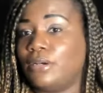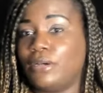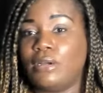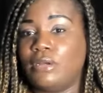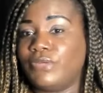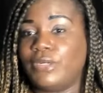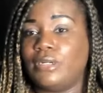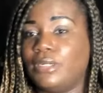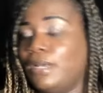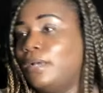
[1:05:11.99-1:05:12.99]

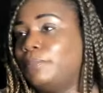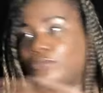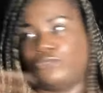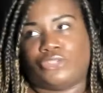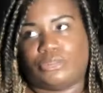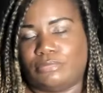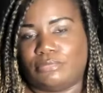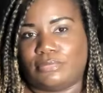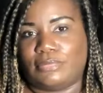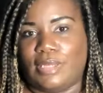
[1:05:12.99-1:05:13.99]
overcome.
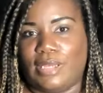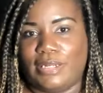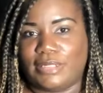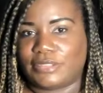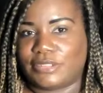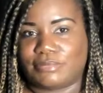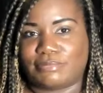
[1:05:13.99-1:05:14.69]
And it's just